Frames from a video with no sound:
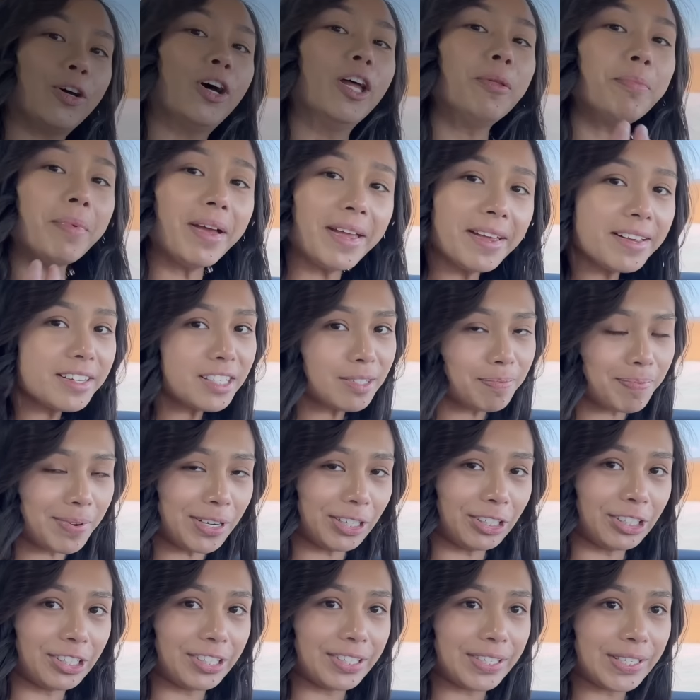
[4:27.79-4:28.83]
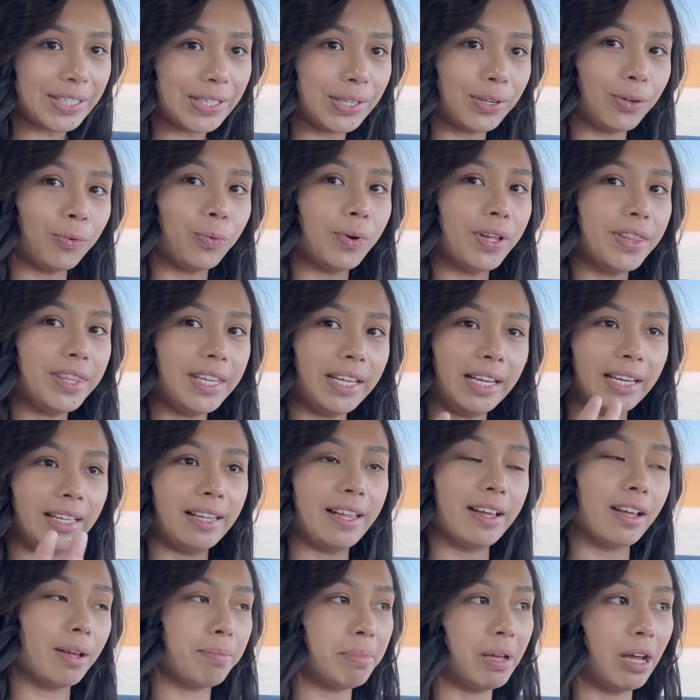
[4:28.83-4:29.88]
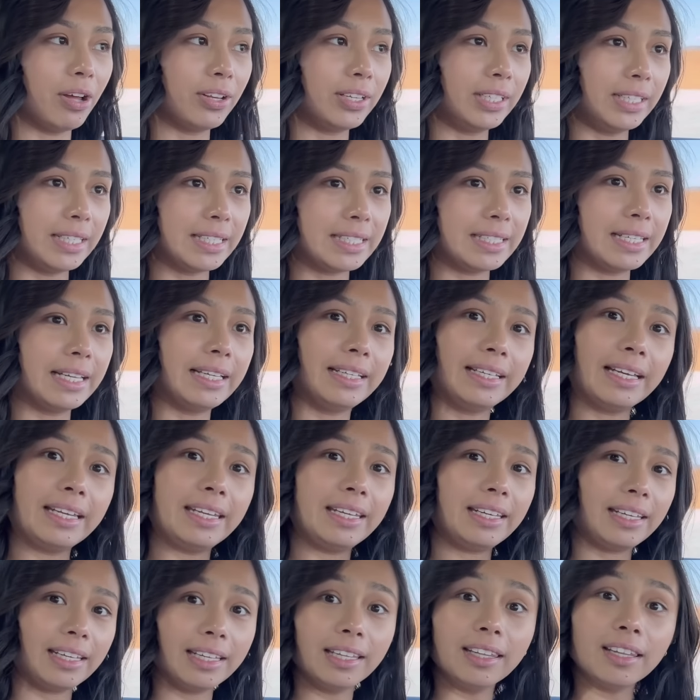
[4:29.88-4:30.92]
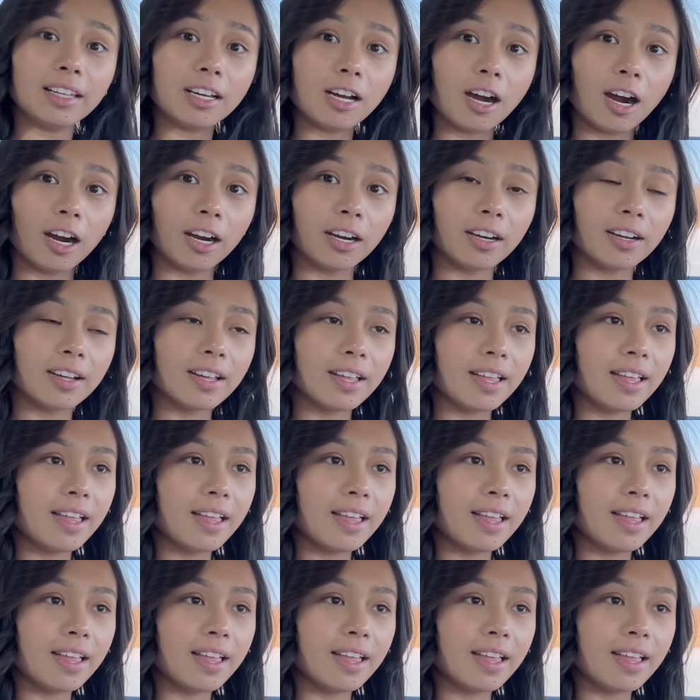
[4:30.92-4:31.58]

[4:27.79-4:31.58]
on my experience, you know, one thing I like about it is like getting in the car.